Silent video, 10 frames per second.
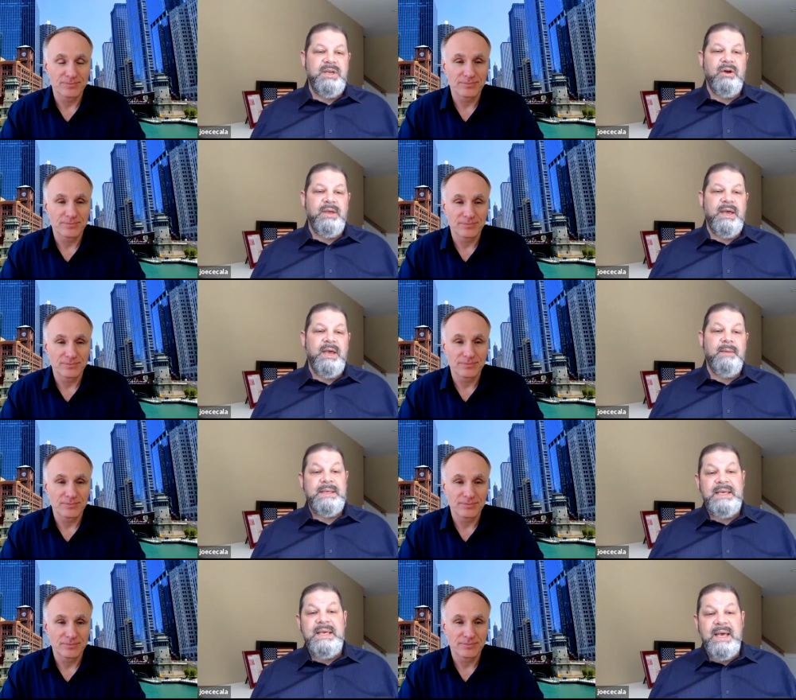
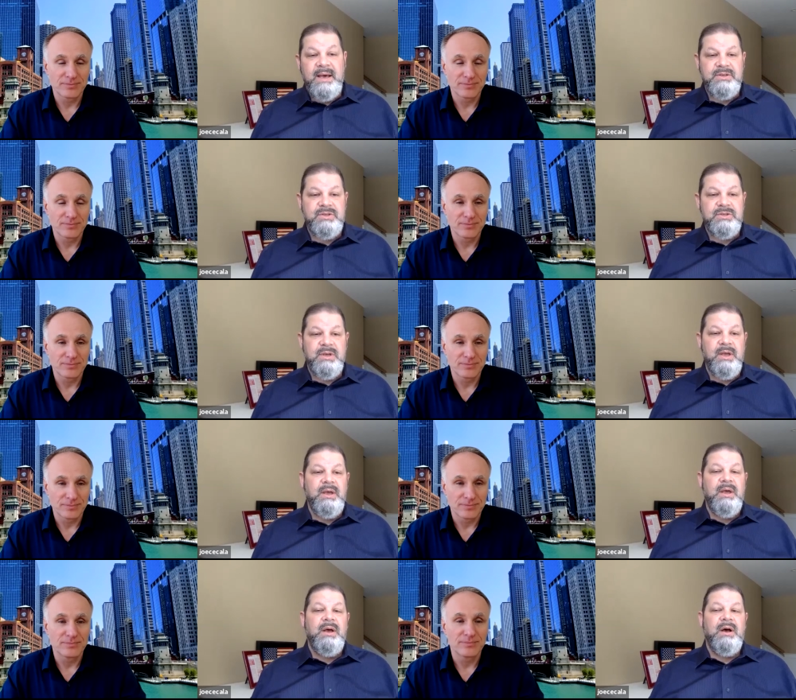Speaker 1: d-r-e-a-m-e-x.
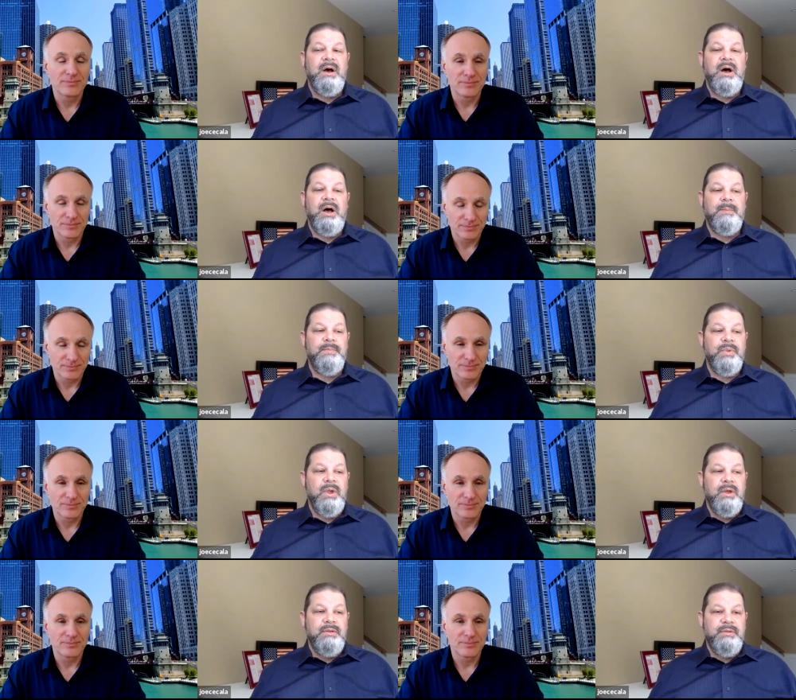
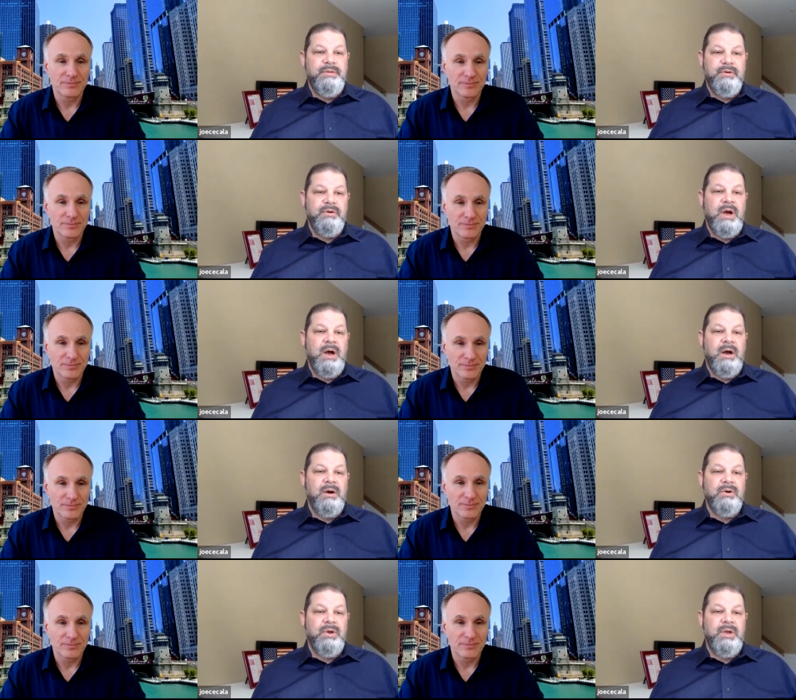um, there
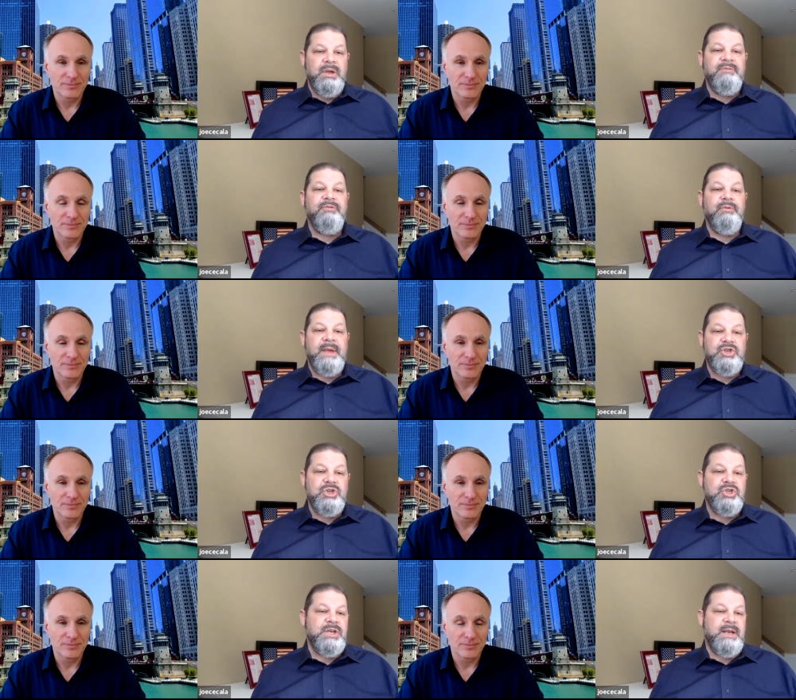are
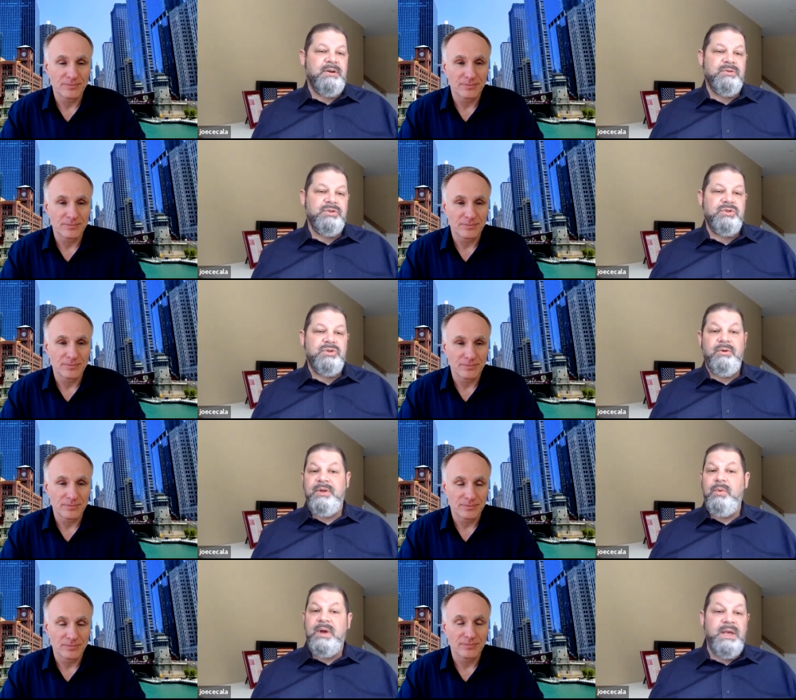information channels. So
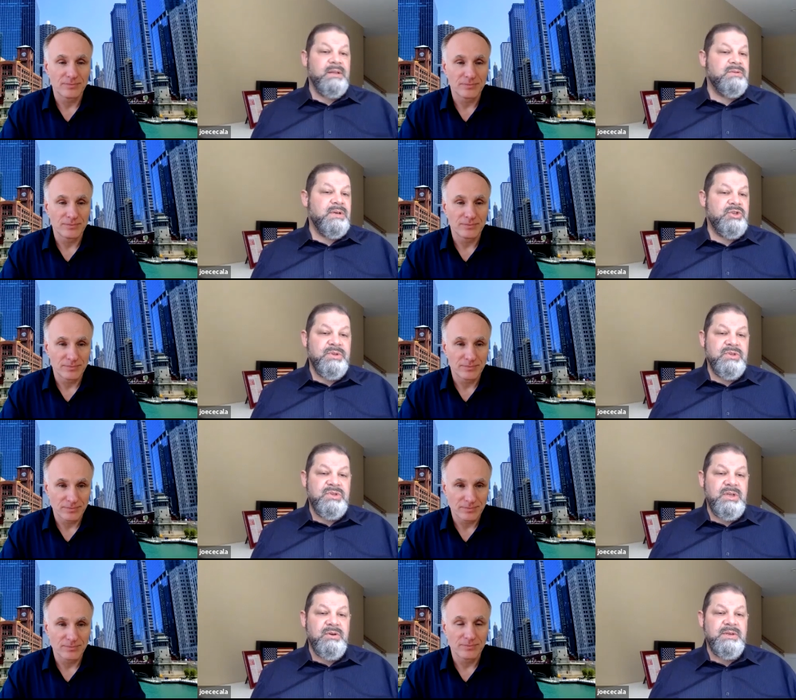if they want to get in touch with a
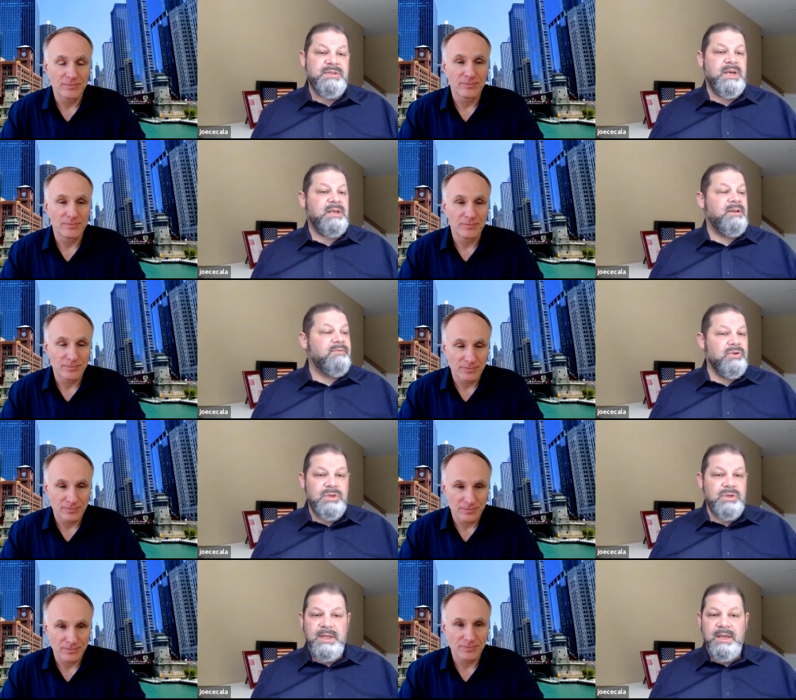senior executive,
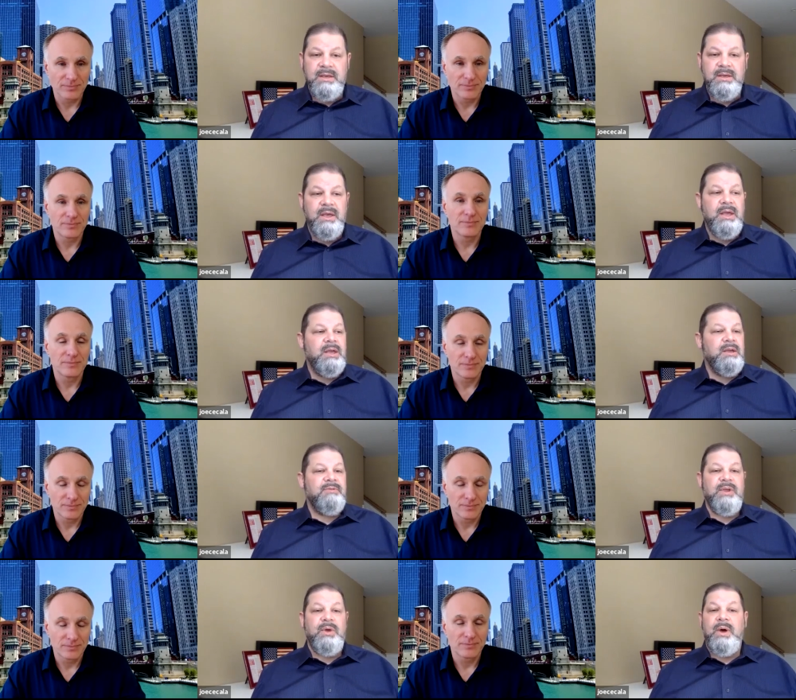there's a link.
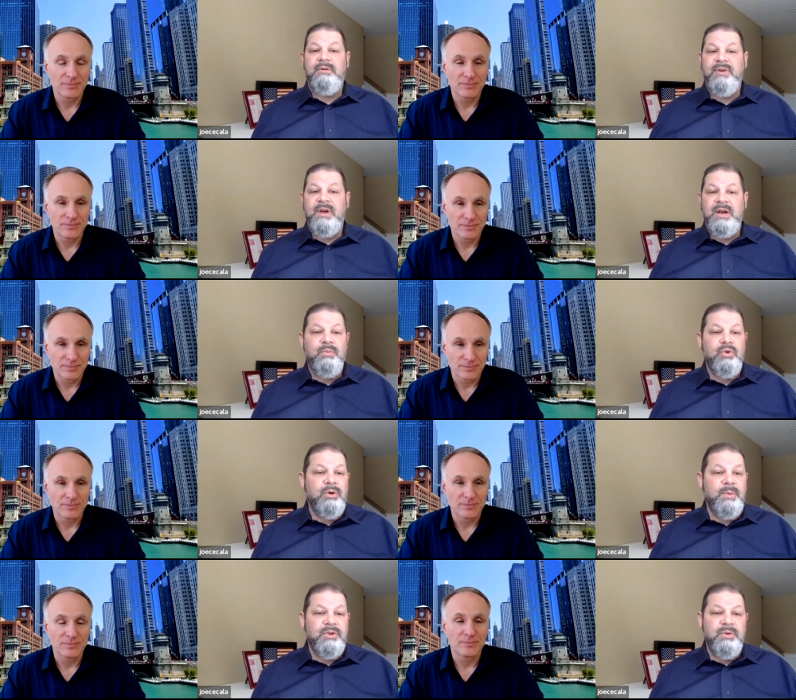If they want to find out
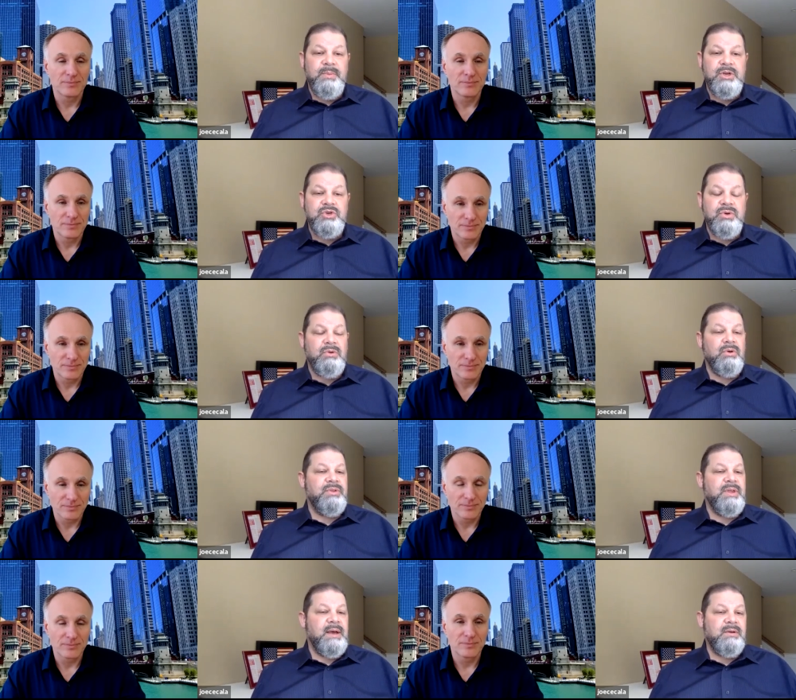more about the Main Street
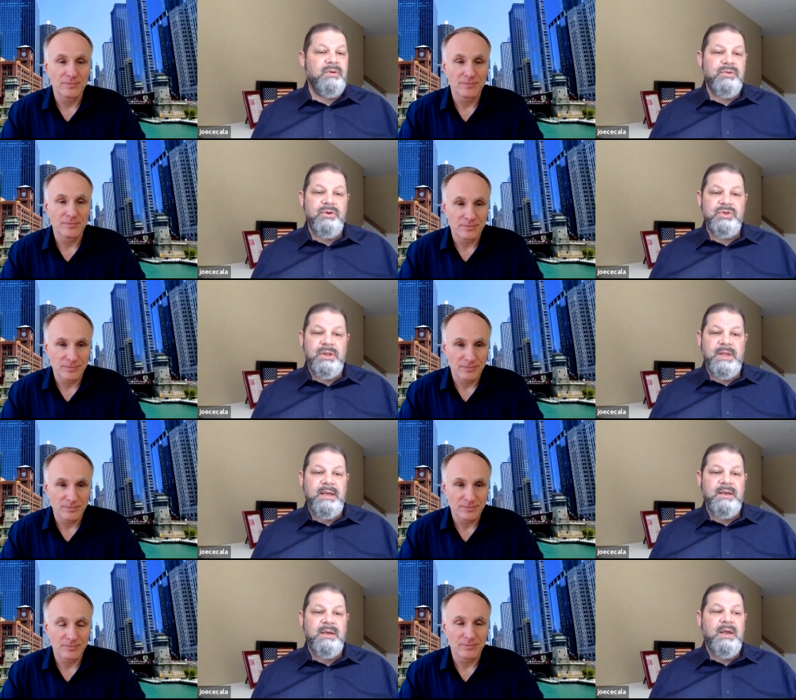Growth Act, there's a
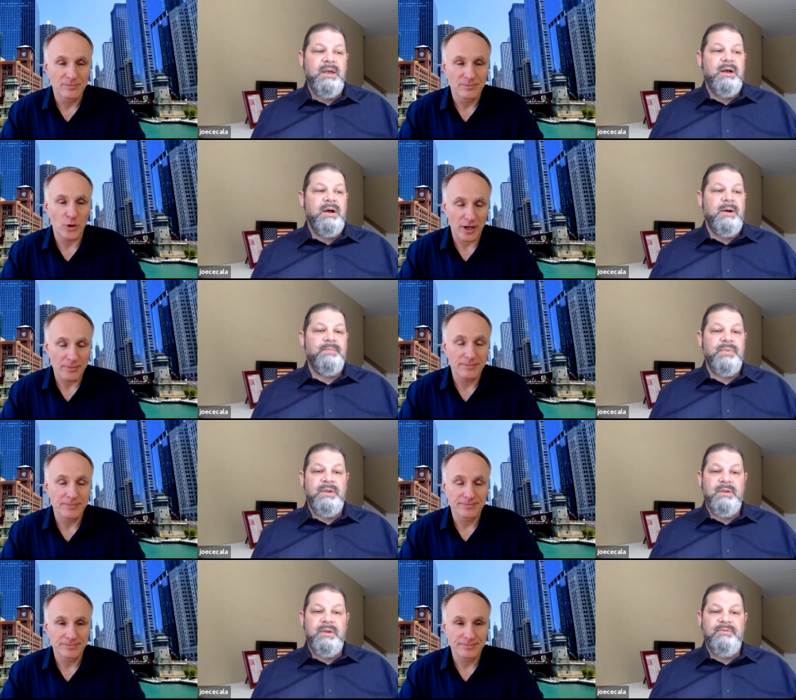link. Okay. Um,
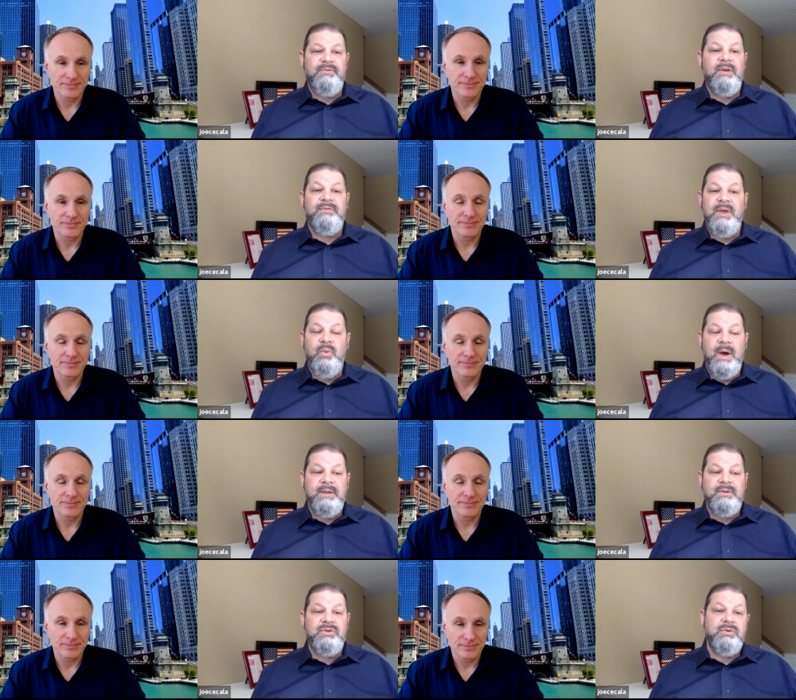if, if they
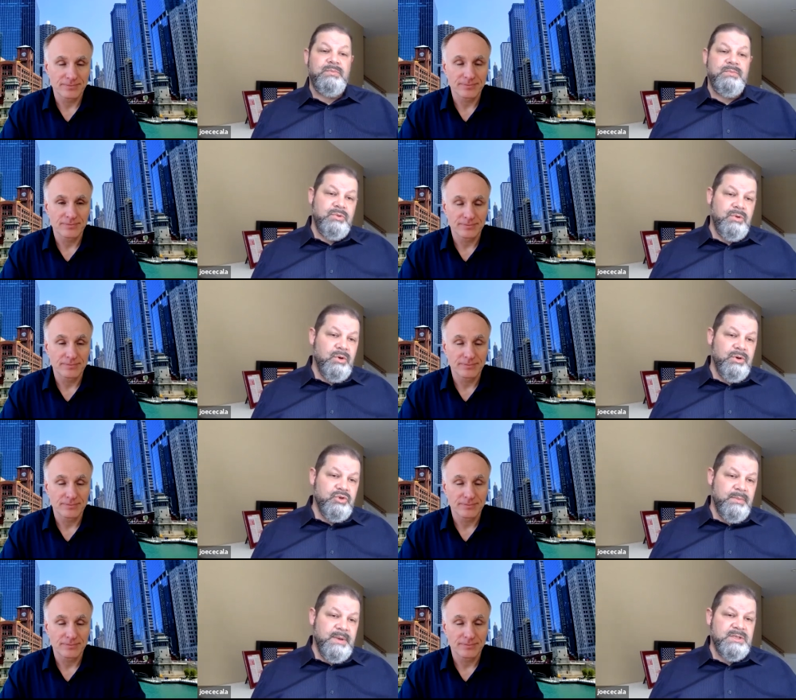want to go
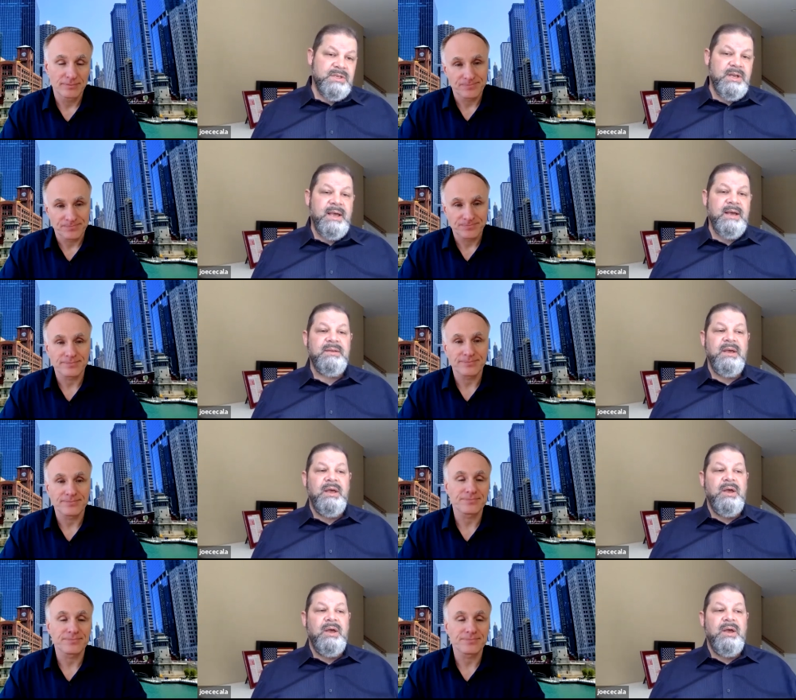to DreamX Connect,